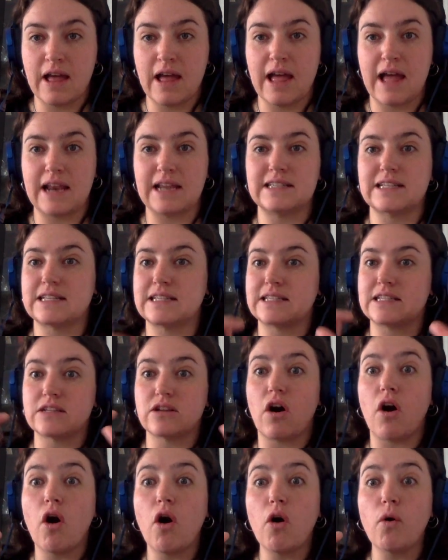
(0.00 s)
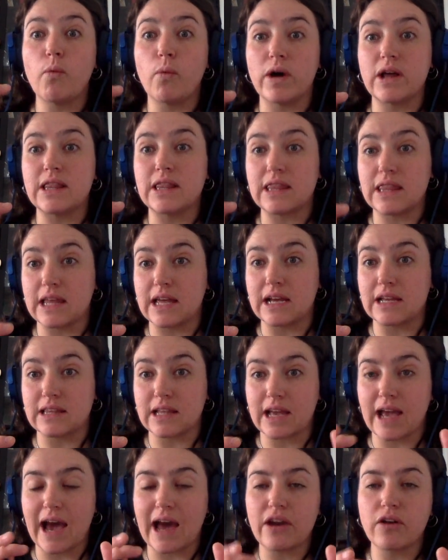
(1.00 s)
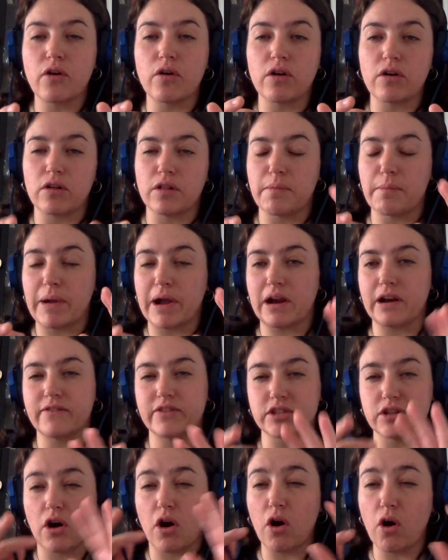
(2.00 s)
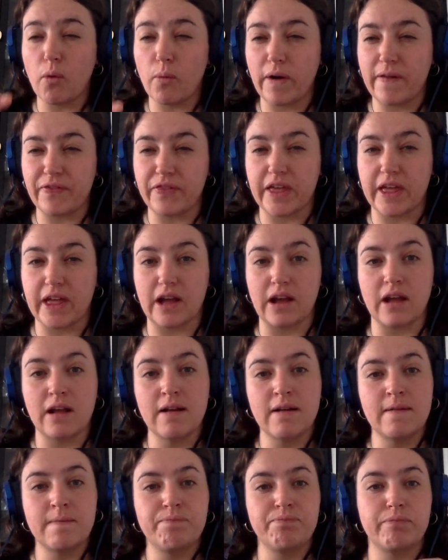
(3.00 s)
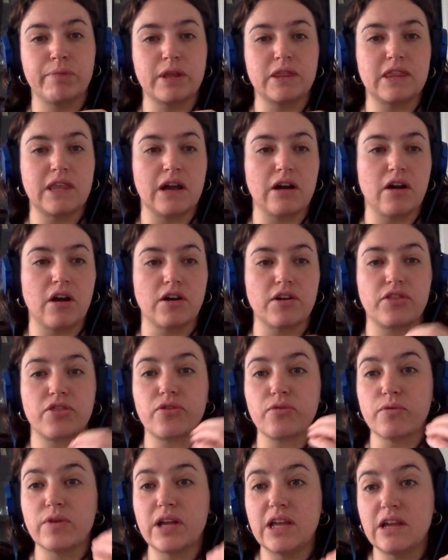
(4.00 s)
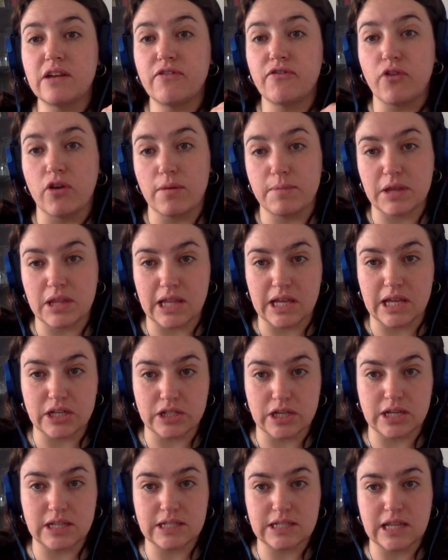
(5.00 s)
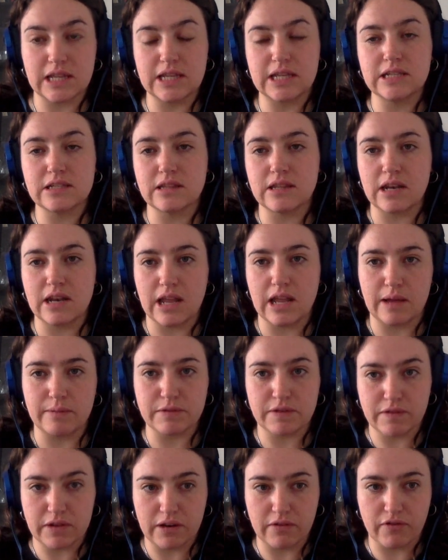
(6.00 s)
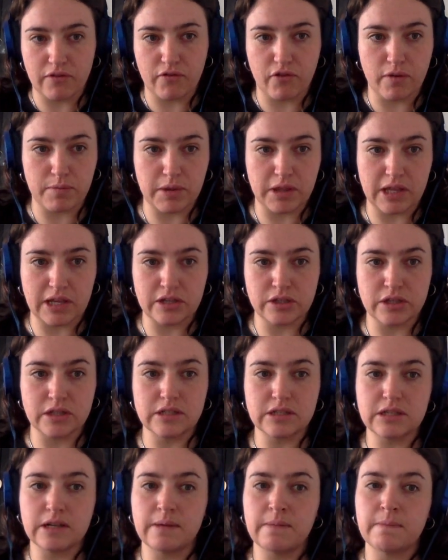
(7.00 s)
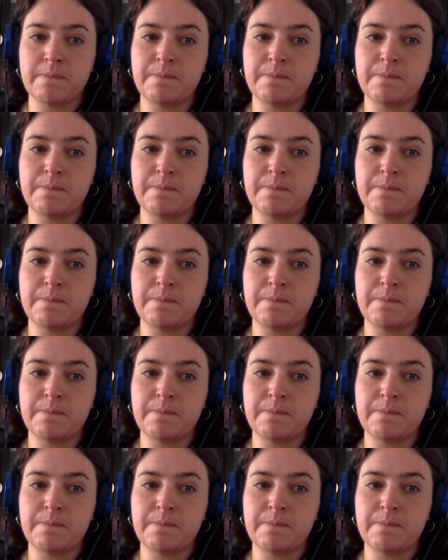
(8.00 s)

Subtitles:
And he says this is all one thing. The categorical imperative is all one thing, but there are three formulations, and these are the names of the different formulations.